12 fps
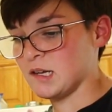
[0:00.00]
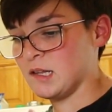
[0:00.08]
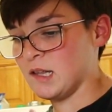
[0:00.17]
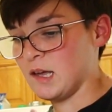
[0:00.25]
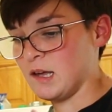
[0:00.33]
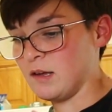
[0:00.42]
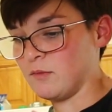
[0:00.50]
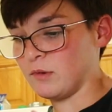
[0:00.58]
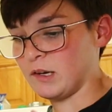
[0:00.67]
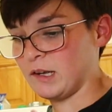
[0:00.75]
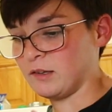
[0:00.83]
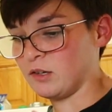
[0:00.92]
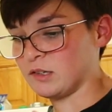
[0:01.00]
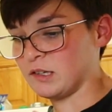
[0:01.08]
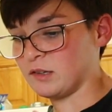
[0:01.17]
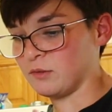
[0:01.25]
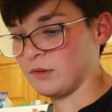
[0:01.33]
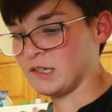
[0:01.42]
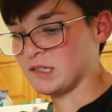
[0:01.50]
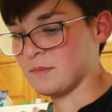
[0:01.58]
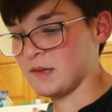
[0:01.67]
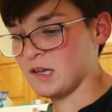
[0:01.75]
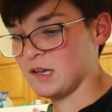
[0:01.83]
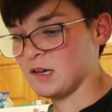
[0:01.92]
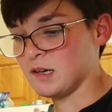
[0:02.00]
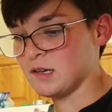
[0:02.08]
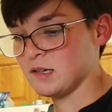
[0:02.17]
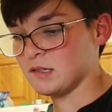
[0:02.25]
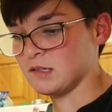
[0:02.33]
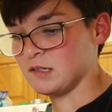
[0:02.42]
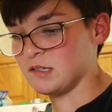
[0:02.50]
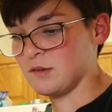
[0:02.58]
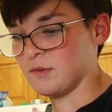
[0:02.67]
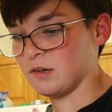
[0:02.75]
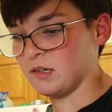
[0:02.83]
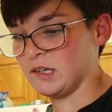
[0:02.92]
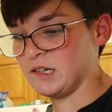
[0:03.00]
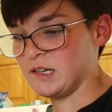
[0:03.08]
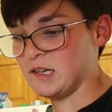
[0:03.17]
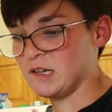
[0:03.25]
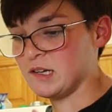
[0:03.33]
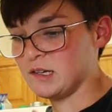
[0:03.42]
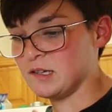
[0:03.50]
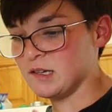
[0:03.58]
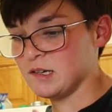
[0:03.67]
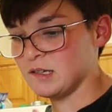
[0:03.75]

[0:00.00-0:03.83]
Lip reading: and then when I looked at the recipe to see what all I needed,